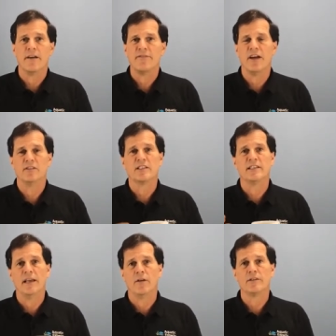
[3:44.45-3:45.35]
I found
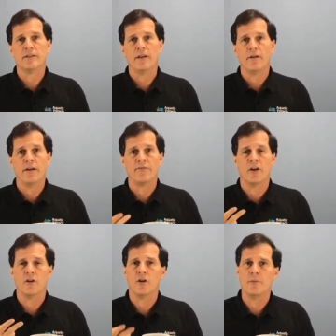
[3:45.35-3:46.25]
snails in there, I
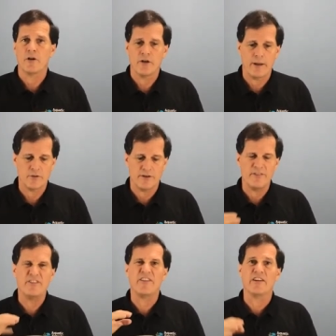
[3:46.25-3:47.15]
found hermit crabs, or I've
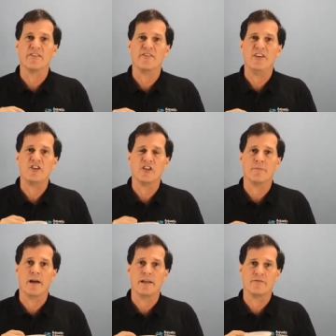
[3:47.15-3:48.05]
even found fish
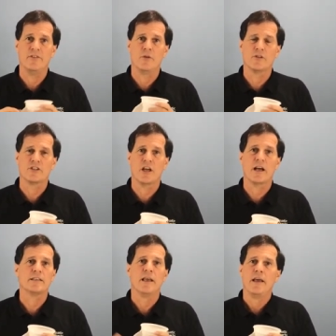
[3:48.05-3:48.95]
in my filter
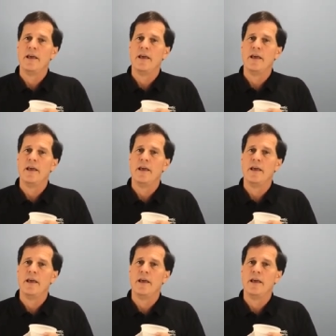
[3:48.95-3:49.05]
socks